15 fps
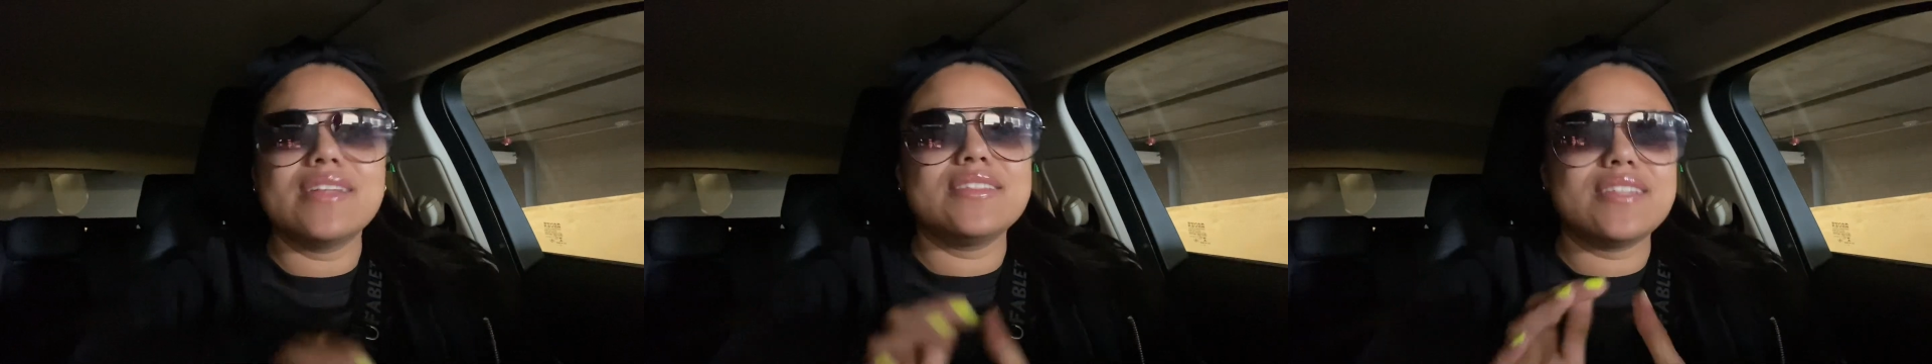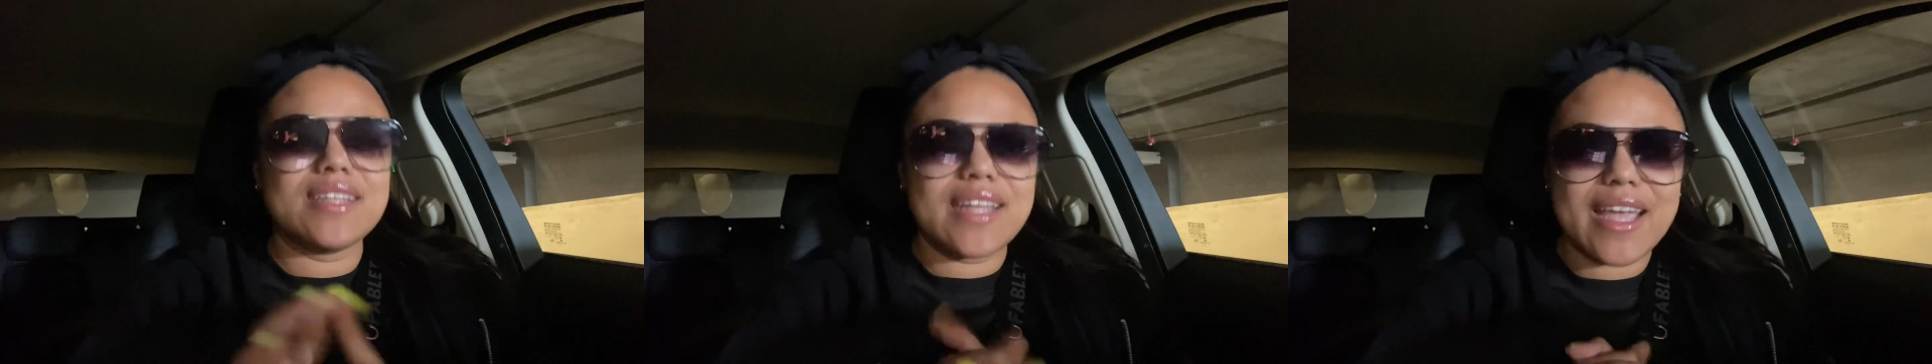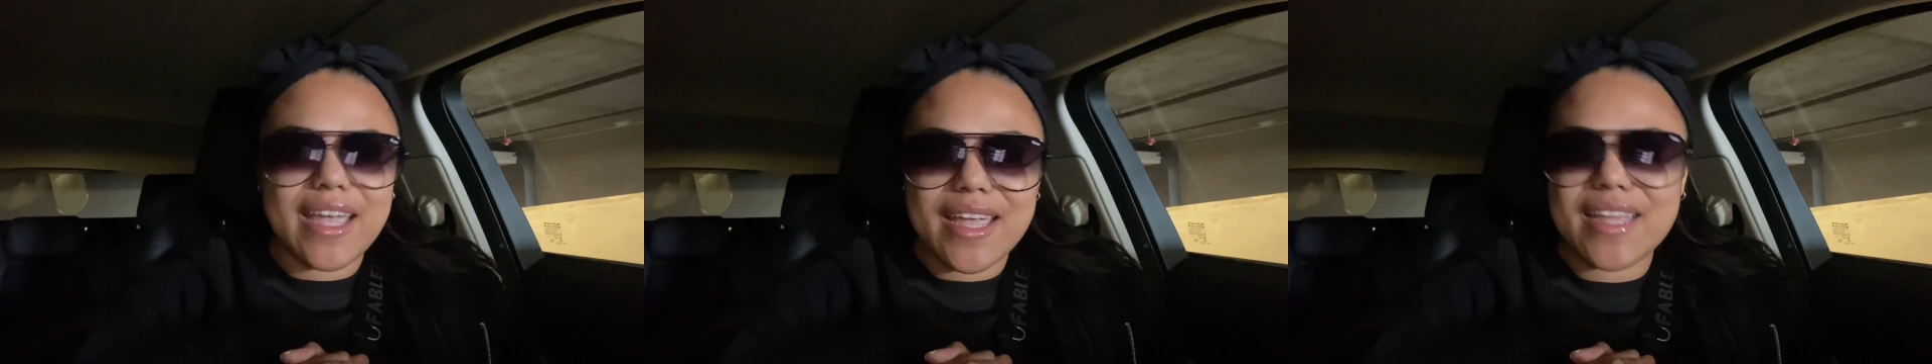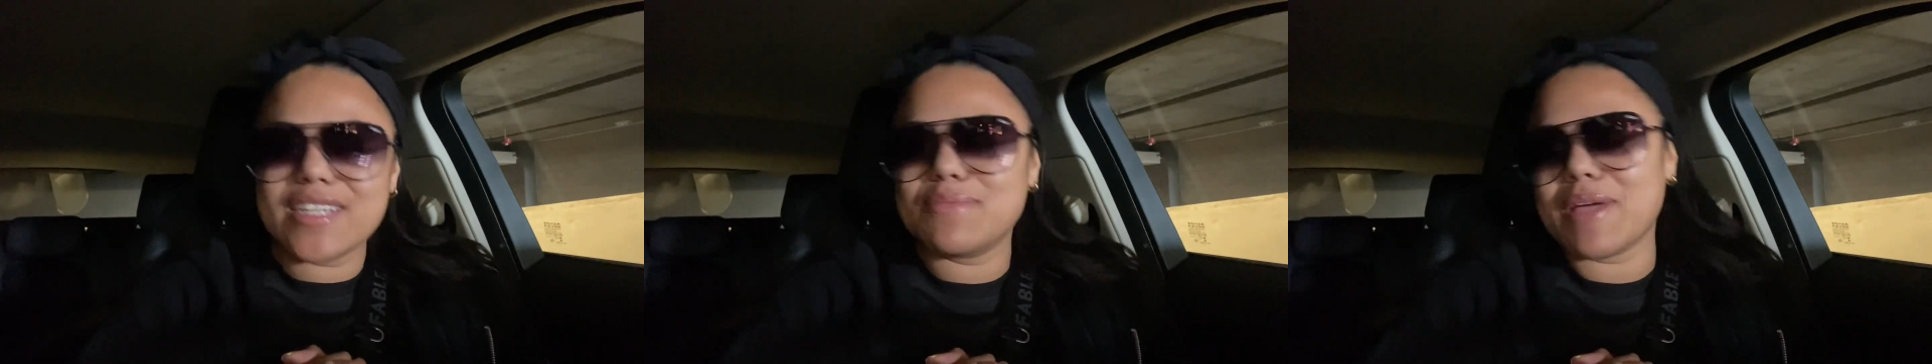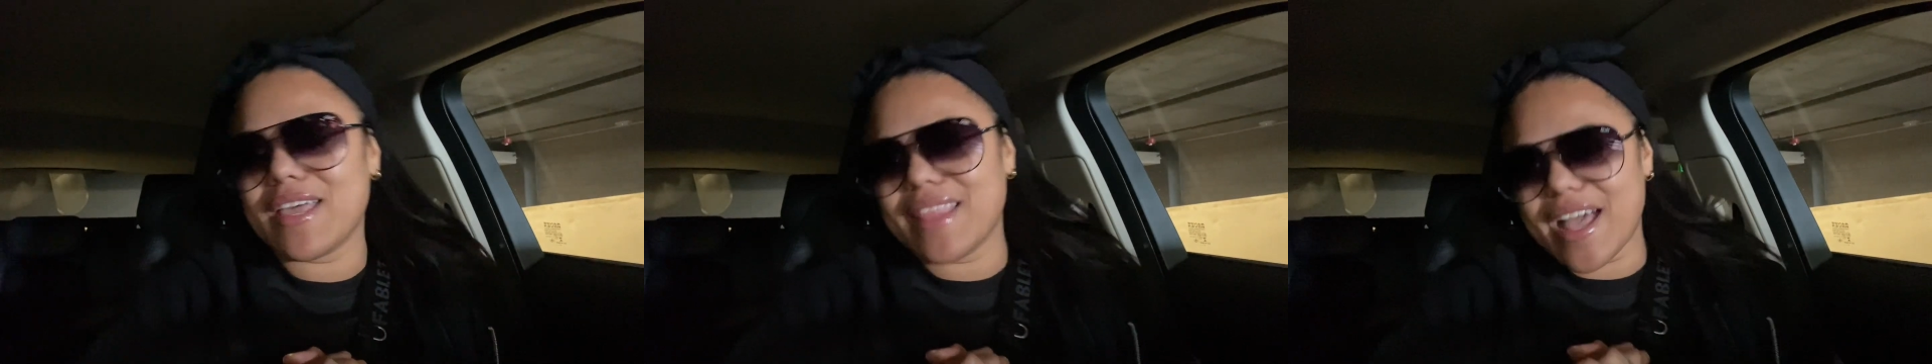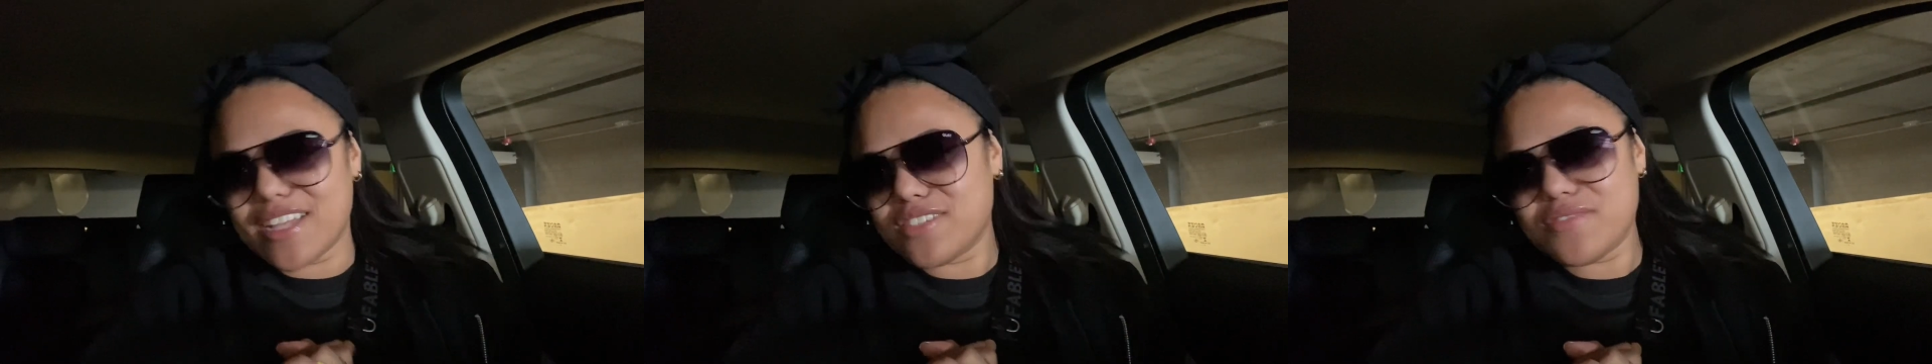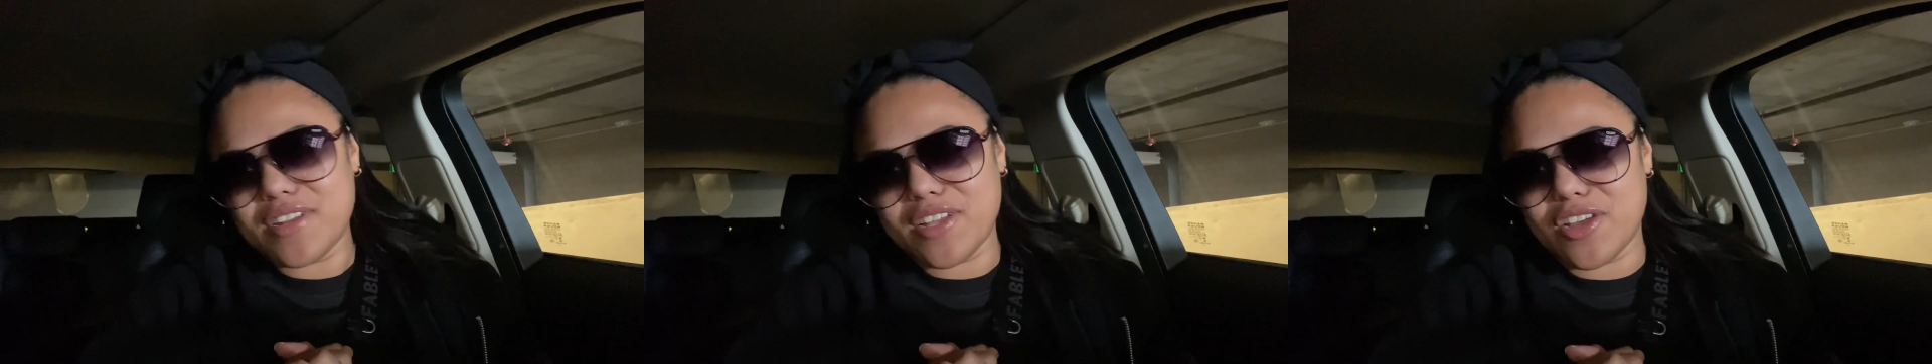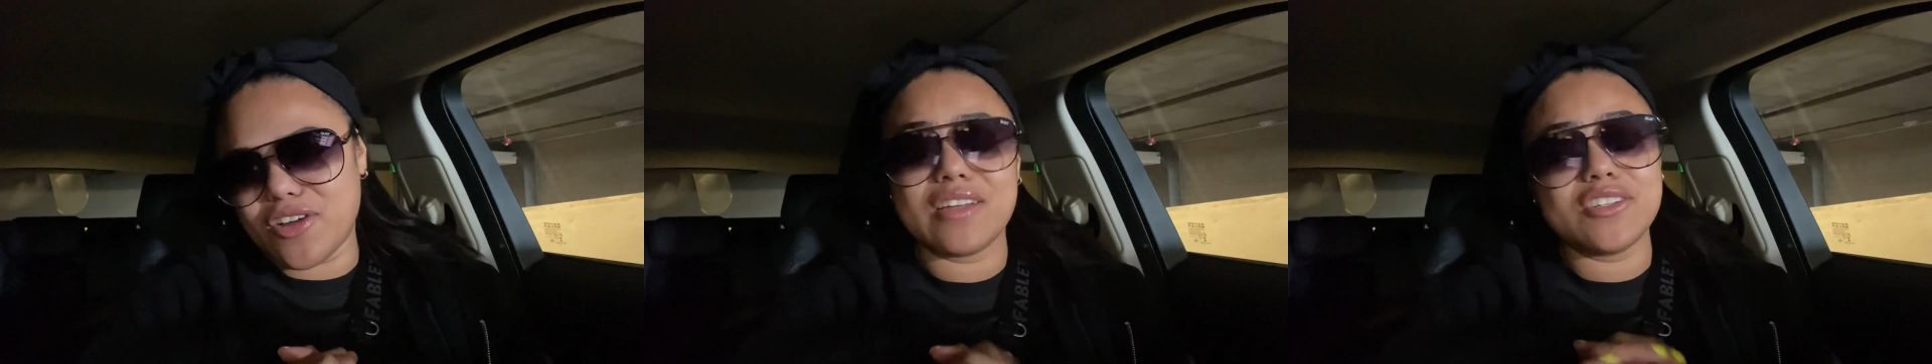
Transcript: Today is my last video